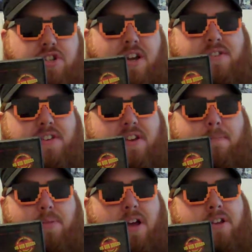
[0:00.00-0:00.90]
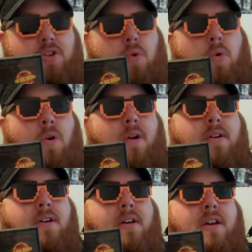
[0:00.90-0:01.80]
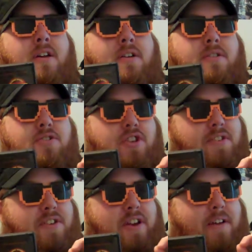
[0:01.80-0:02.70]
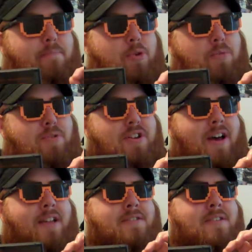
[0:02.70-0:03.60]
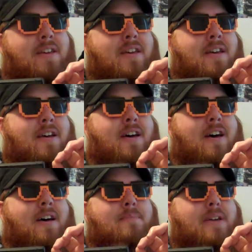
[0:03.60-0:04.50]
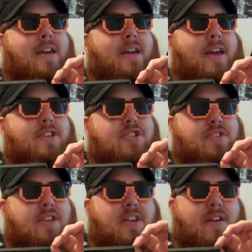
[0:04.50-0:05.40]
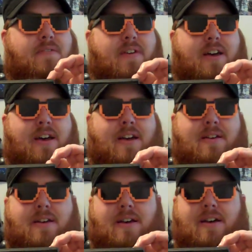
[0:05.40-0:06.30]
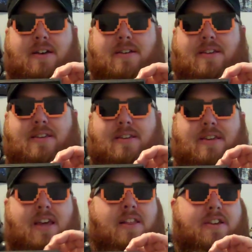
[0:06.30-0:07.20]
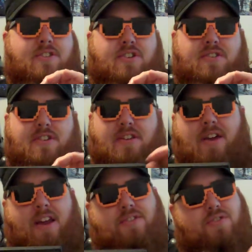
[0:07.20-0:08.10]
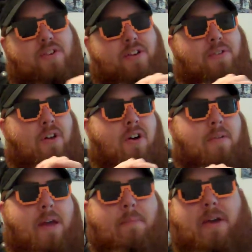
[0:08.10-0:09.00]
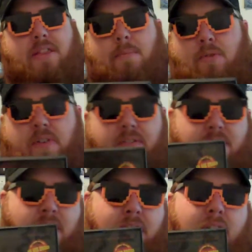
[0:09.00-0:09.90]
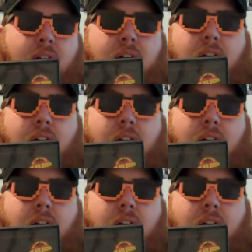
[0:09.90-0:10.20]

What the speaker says: just enough blood and gore, just enough boob shots, and just enough killings just to kind of string you along and make the movie fun.